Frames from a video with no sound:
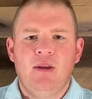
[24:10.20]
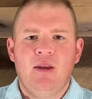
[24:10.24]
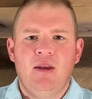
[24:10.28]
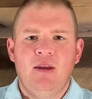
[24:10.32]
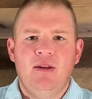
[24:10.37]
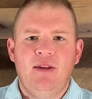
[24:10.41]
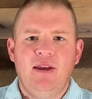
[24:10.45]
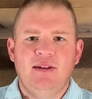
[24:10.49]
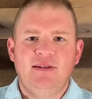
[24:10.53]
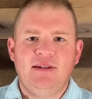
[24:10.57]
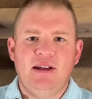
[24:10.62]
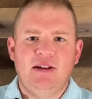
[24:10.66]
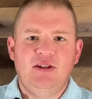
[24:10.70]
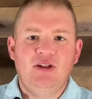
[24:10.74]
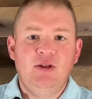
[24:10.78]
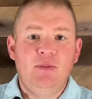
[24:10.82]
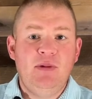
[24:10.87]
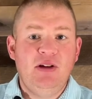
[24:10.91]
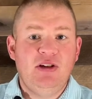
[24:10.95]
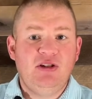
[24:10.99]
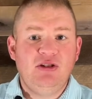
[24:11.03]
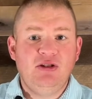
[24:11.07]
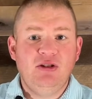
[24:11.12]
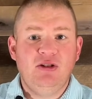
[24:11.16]
They say, To be
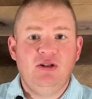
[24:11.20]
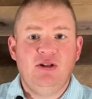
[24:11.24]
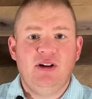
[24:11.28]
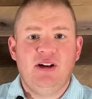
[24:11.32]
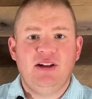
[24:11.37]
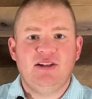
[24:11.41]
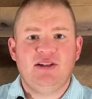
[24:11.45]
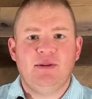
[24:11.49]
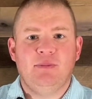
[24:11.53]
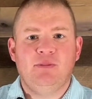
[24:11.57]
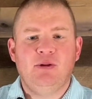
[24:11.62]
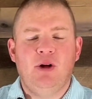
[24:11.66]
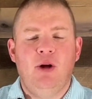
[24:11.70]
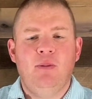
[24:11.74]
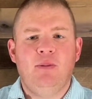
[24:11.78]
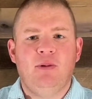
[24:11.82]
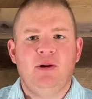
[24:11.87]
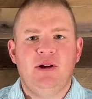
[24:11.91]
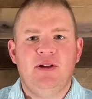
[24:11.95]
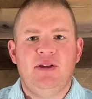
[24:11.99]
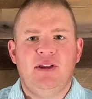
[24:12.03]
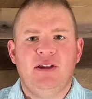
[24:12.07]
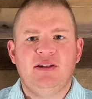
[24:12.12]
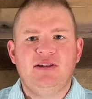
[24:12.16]
sure, it is
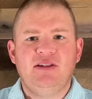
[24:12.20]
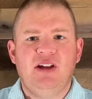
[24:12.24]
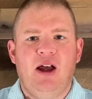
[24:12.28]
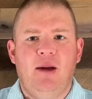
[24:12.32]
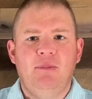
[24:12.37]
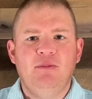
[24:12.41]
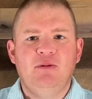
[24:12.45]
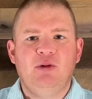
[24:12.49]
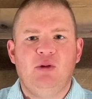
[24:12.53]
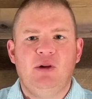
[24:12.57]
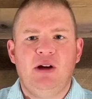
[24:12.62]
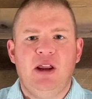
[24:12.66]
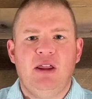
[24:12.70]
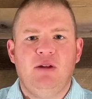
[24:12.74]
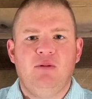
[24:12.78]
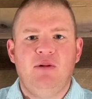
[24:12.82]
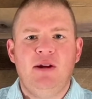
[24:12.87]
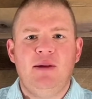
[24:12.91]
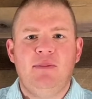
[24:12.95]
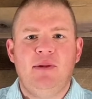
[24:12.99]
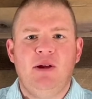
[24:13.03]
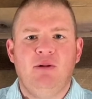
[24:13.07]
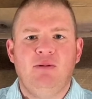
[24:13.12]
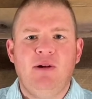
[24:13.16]
appropriate that Psalm 23
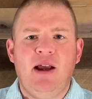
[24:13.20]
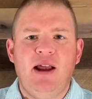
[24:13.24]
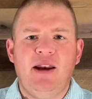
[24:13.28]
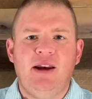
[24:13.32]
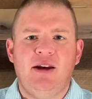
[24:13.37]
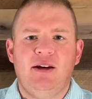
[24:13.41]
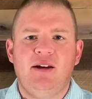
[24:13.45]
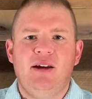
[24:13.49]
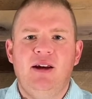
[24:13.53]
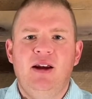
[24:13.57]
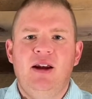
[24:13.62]
be read and,